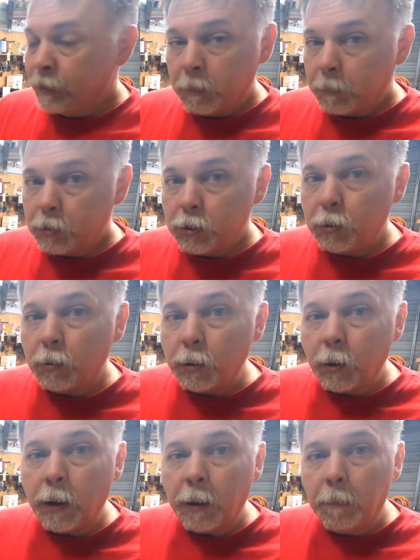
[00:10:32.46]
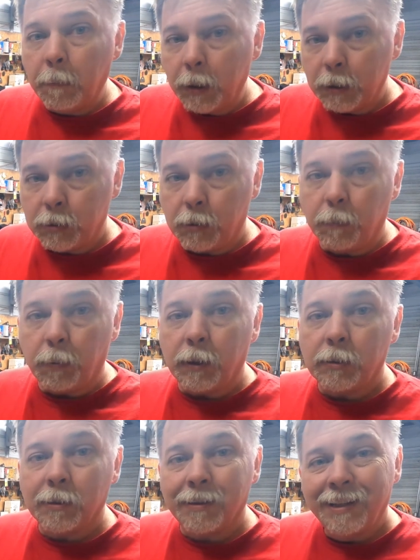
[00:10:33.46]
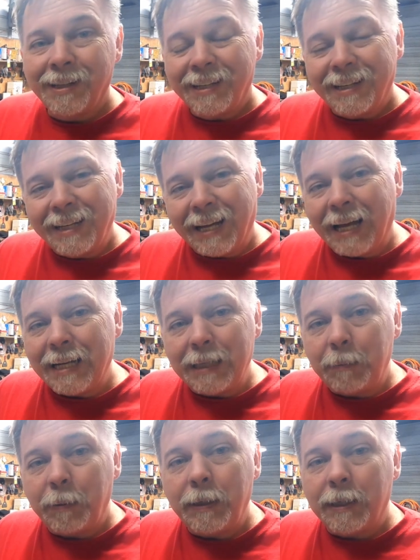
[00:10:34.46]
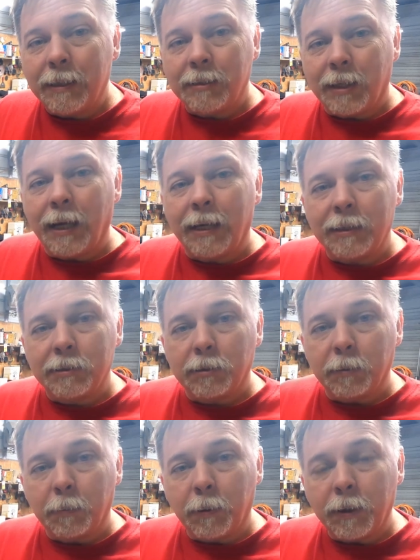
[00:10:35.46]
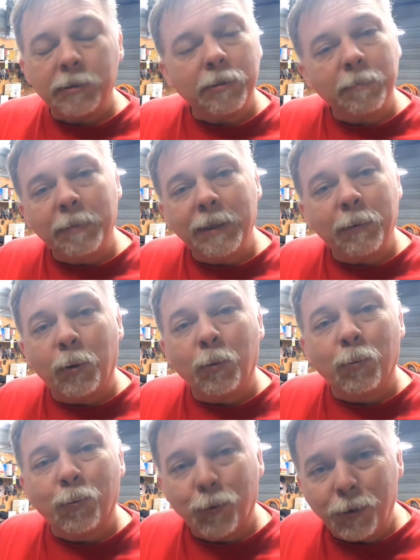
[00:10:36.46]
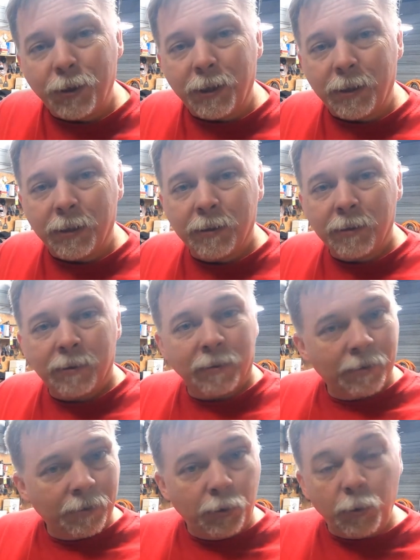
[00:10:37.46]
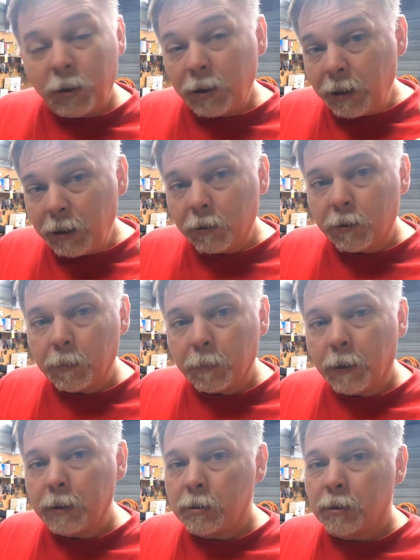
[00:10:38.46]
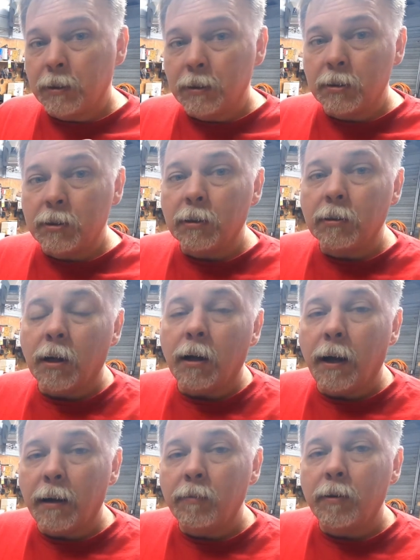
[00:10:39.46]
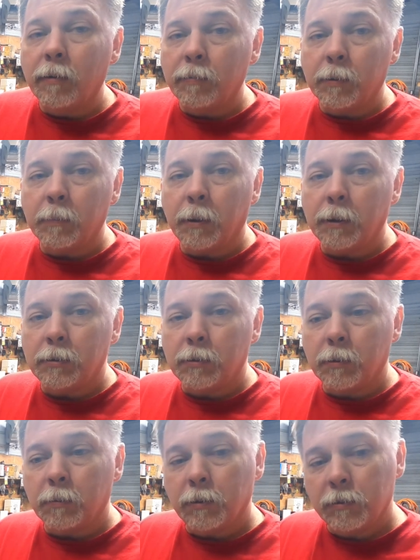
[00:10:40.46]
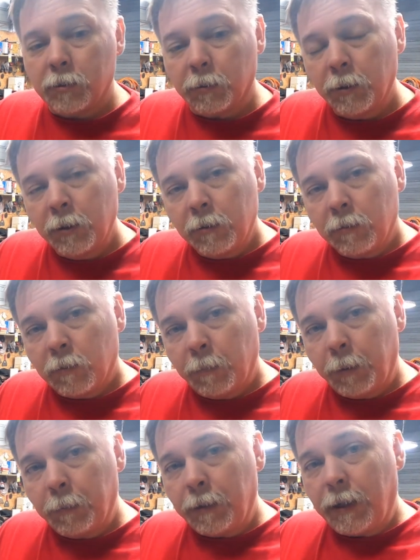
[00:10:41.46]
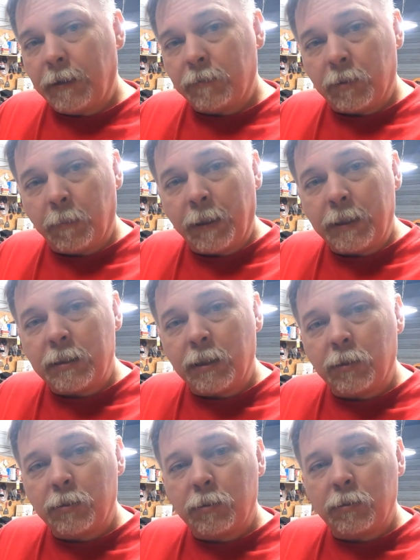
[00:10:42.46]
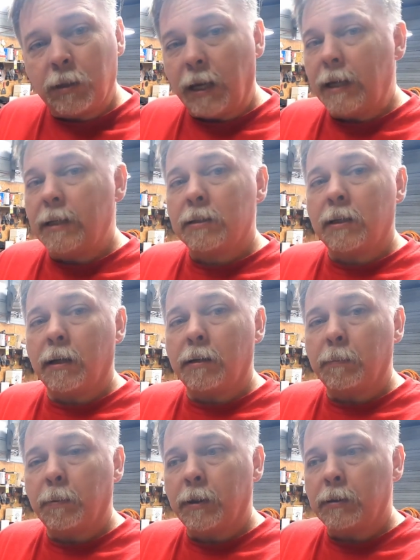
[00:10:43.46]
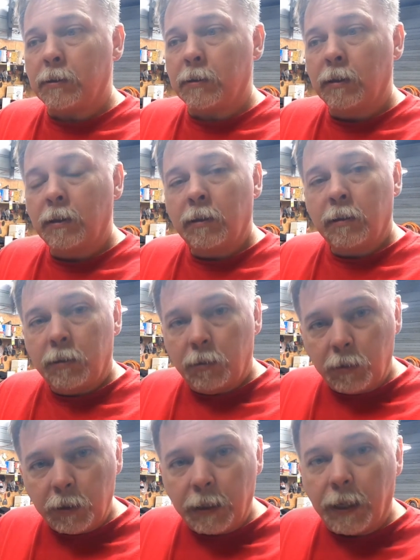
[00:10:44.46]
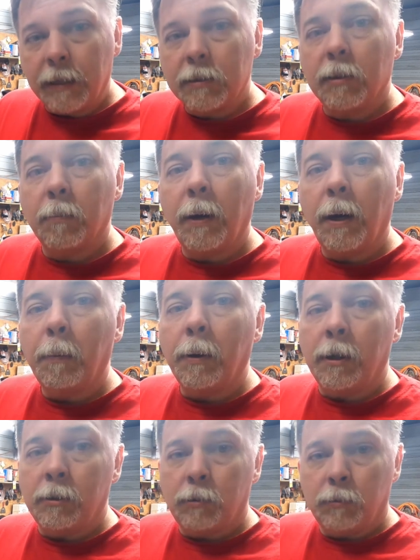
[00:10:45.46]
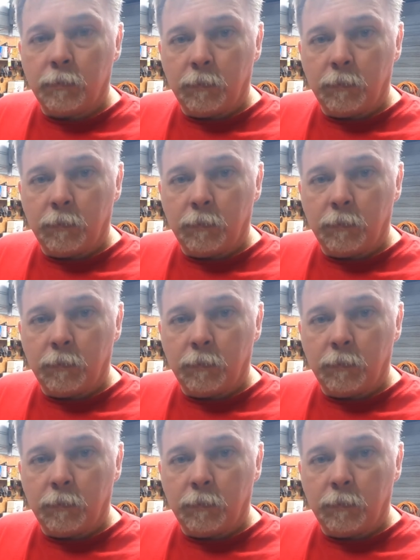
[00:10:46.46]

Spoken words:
but you don't know how much compression. 90 psi is compression, but it won't run. You can hear compression and still not have enough compression to run. So remember that if somebody tells you, hey, it's got compression, you need to ask them how much.